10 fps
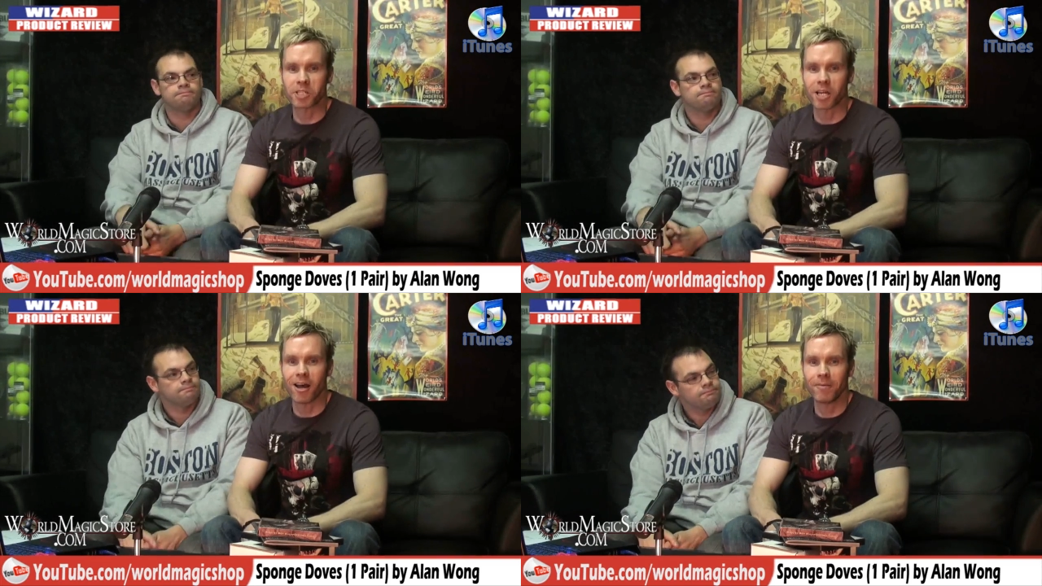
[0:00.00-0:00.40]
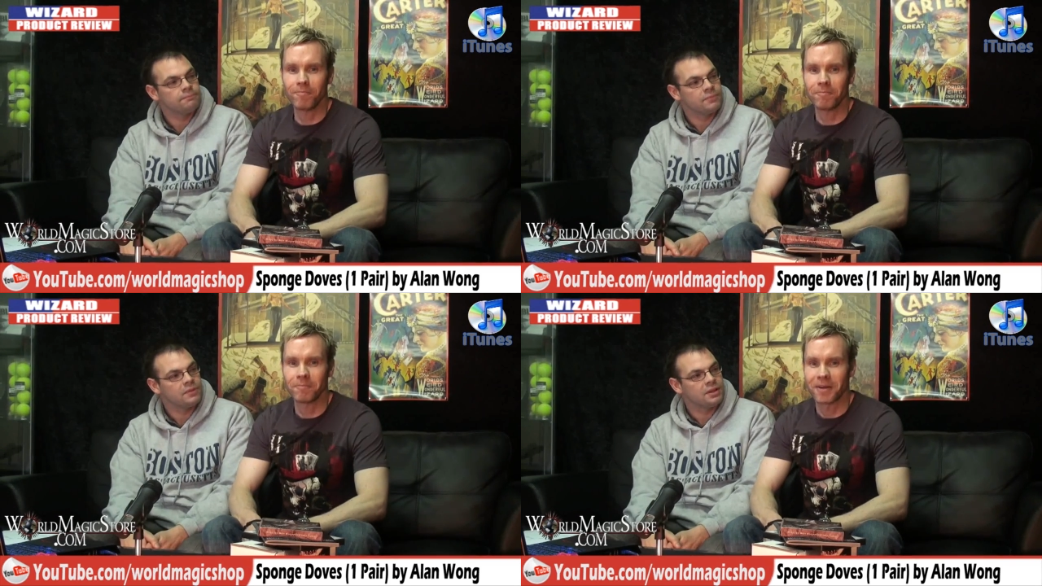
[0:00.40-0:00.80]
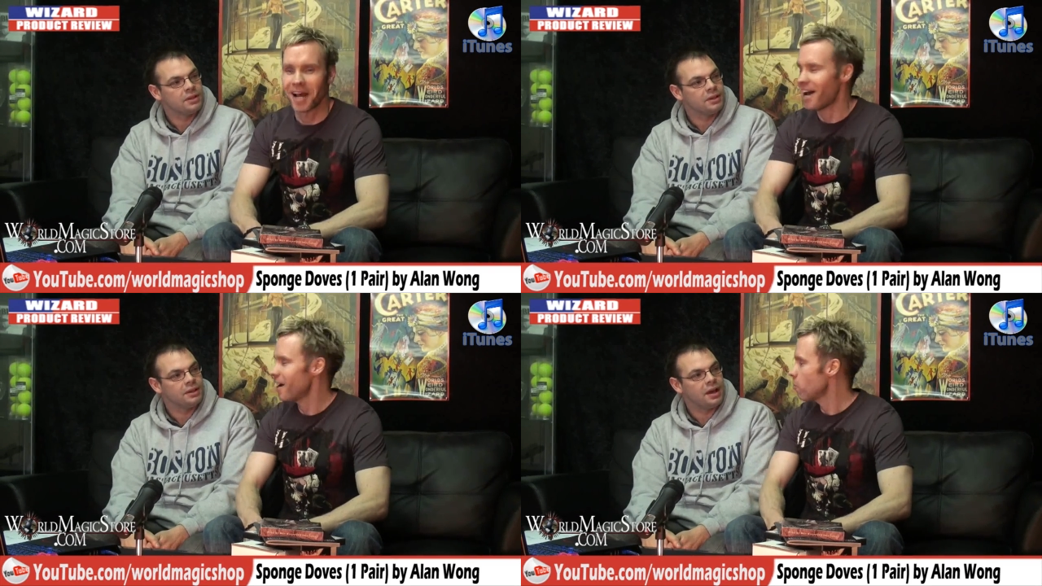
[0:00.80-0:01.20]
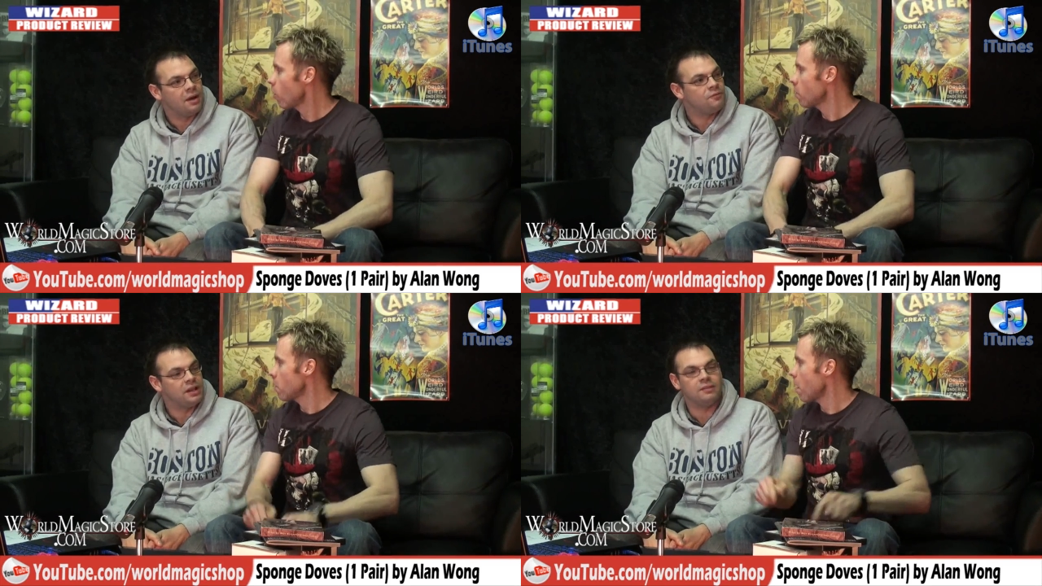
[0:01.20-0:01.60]
Speaker 1: time. Uh,
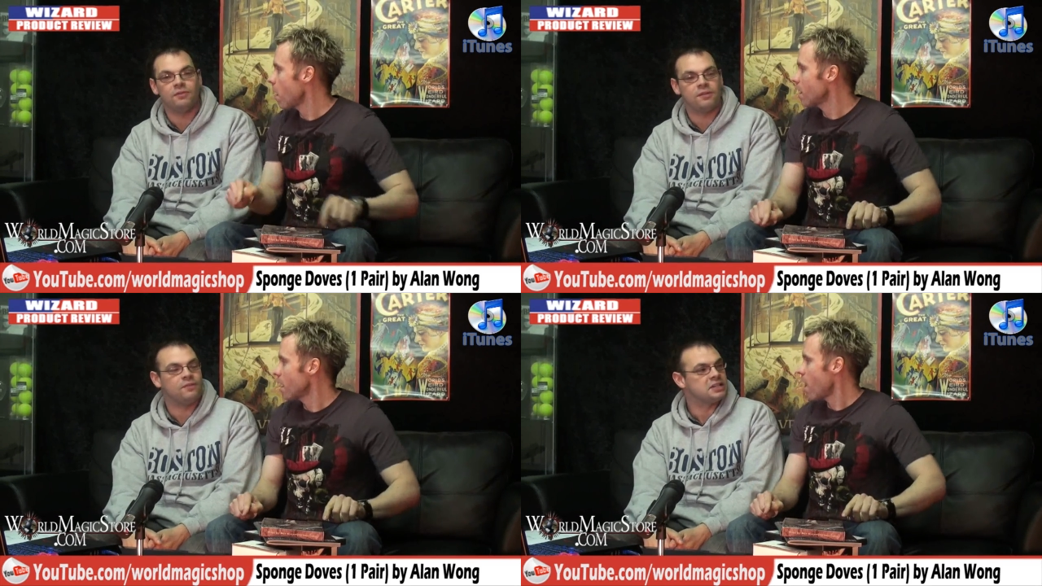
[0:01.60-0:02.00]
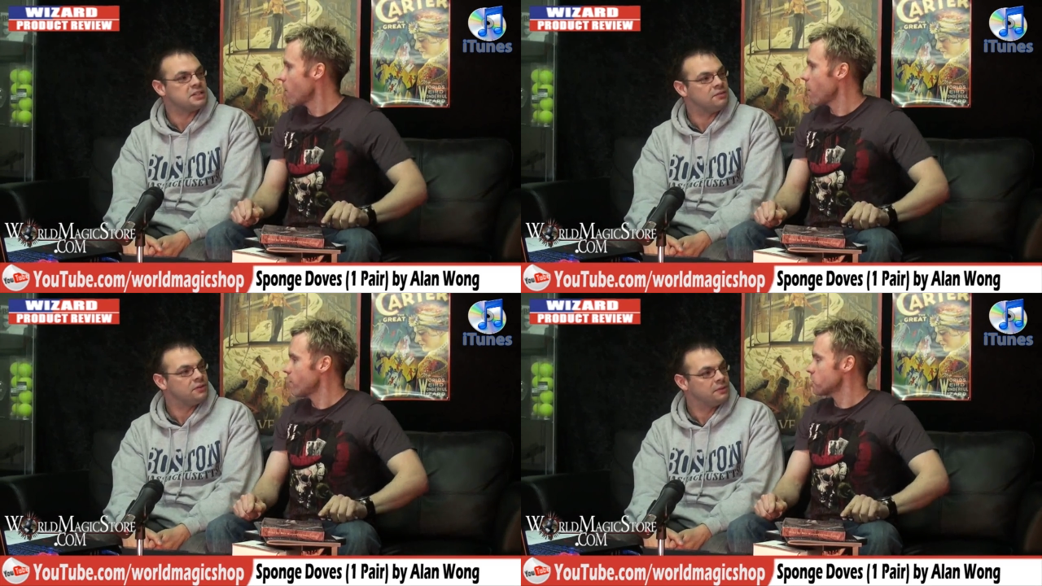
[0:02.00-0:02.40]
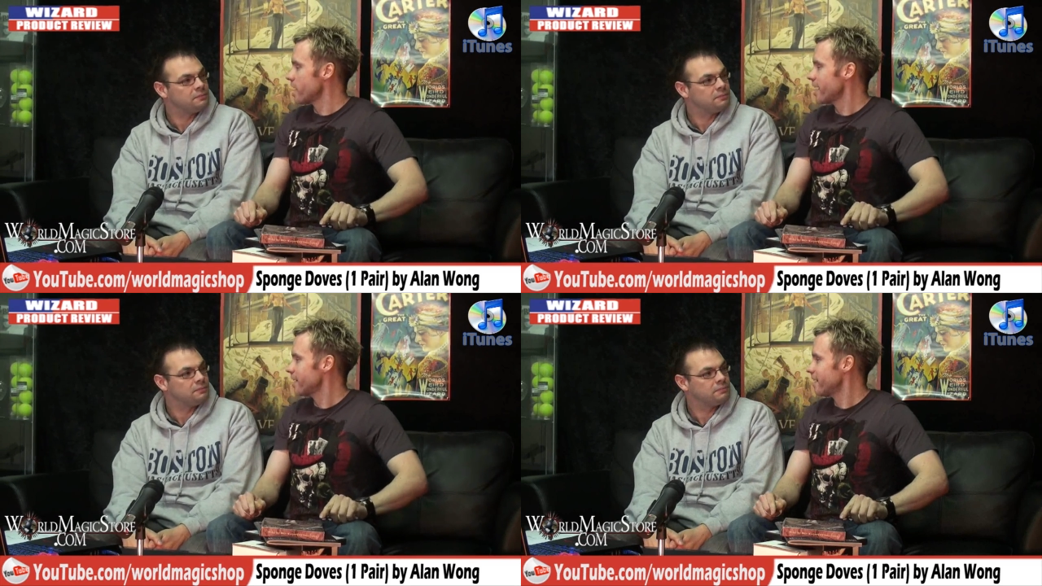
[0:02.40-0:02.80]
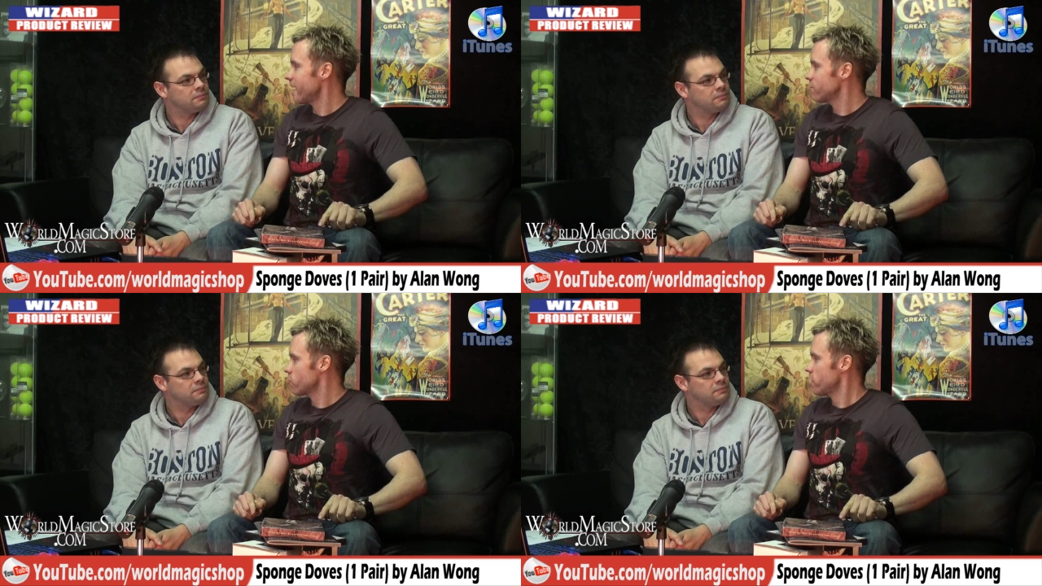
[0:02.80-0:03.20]
what, I'm feeling very on, festive. On the second day
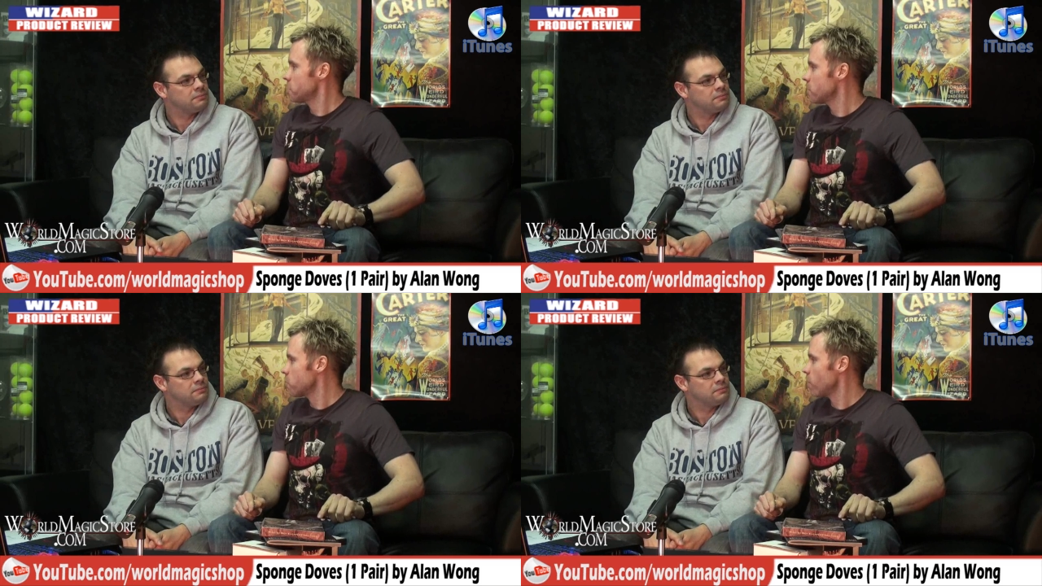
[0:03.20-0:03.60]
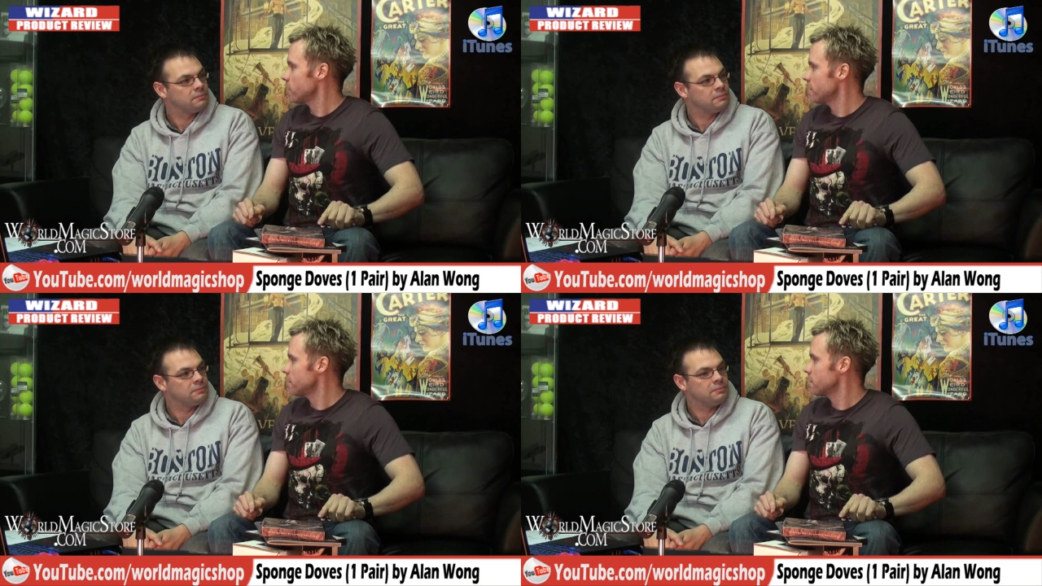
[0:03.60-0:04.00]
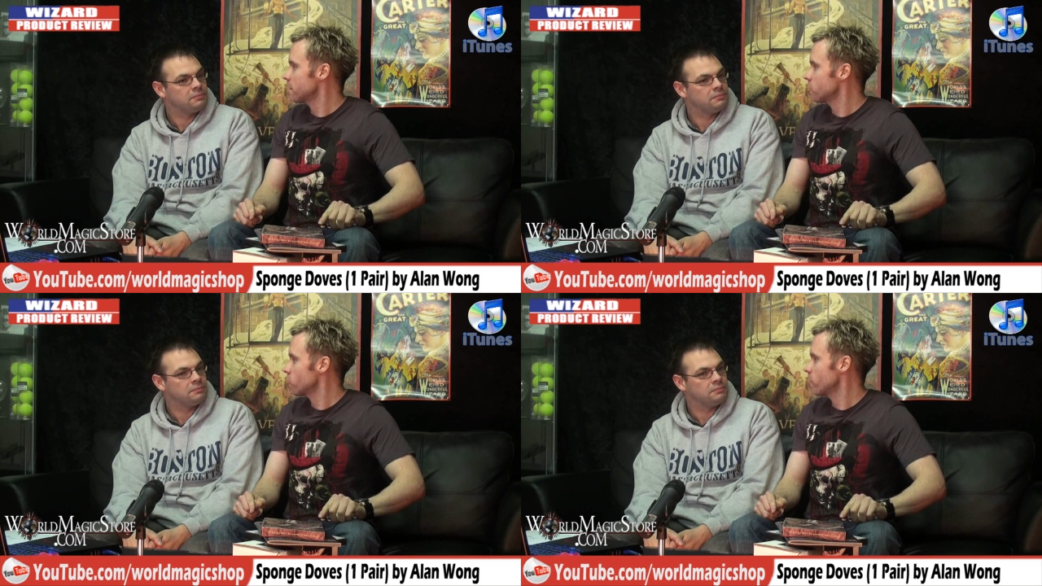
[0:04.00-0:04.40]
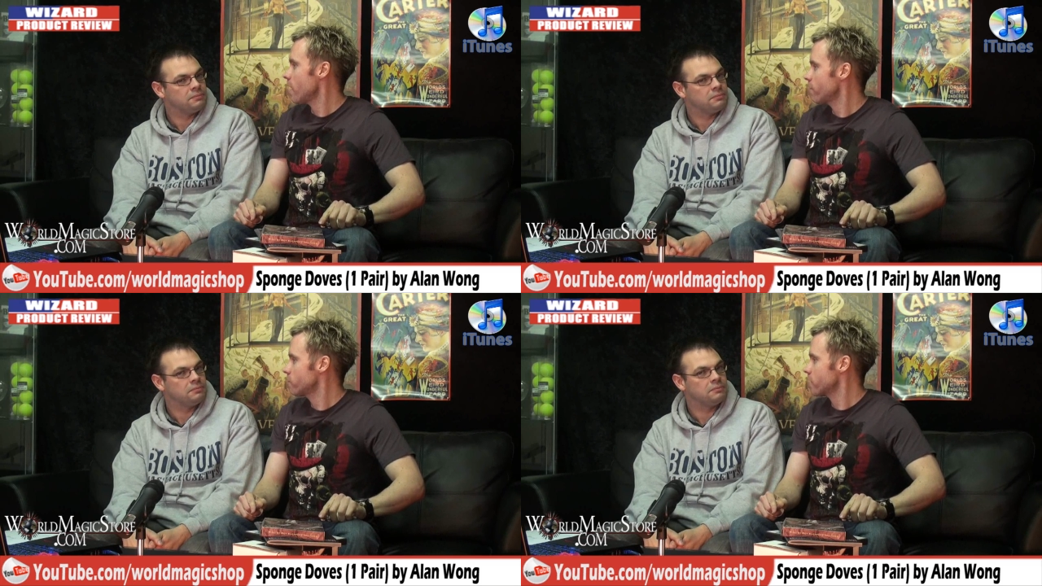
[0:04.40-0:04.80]
of Christmas, what did the true
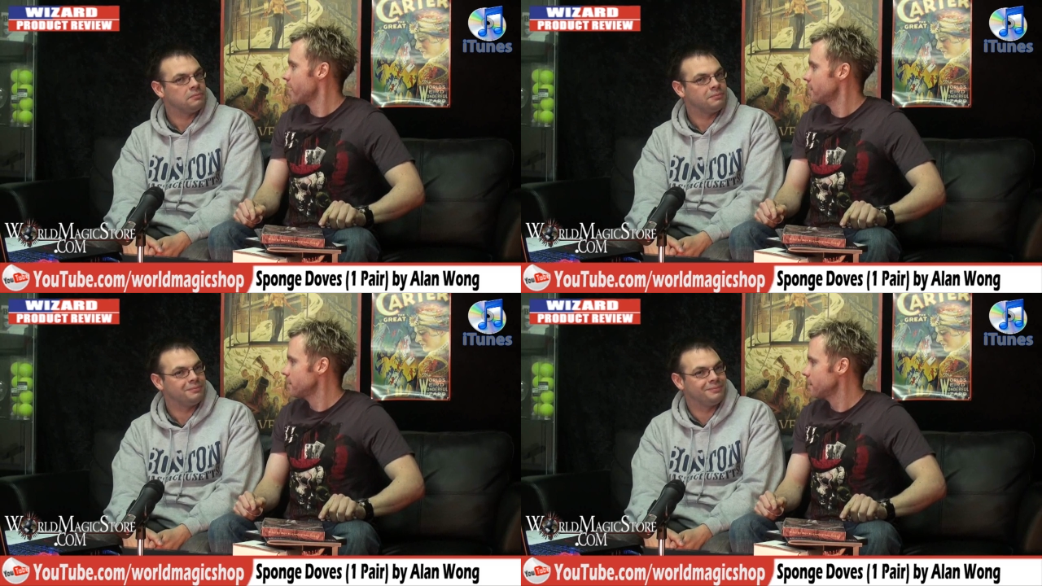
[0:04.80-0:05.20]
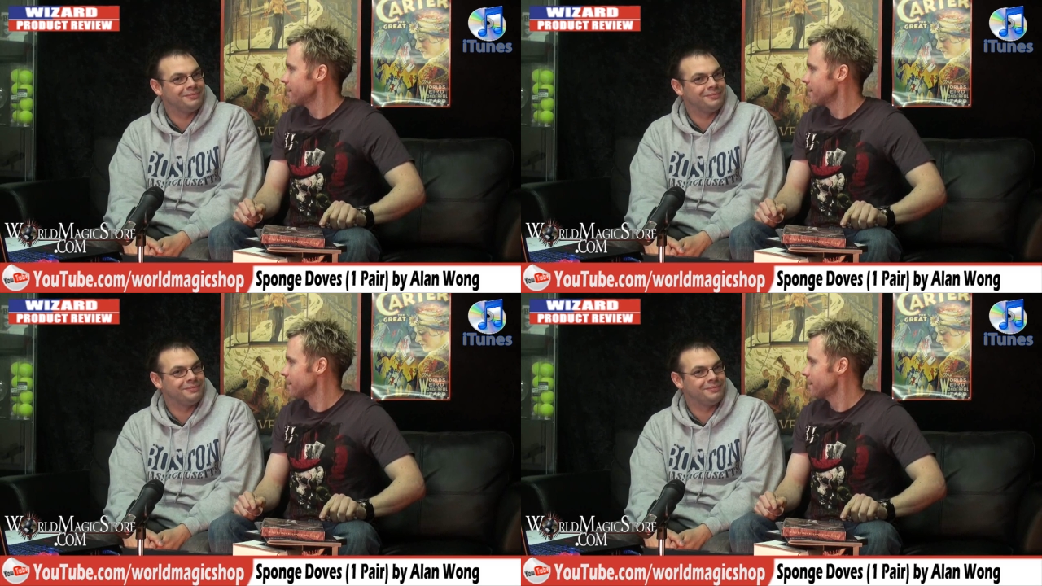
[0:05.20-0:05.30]
love send?